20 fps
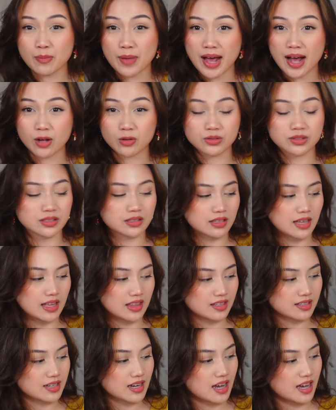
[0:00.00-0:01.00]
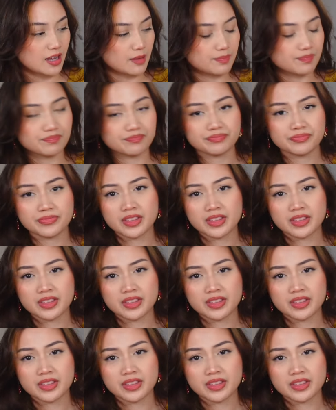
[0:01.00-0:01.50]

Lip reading: pounds at the time.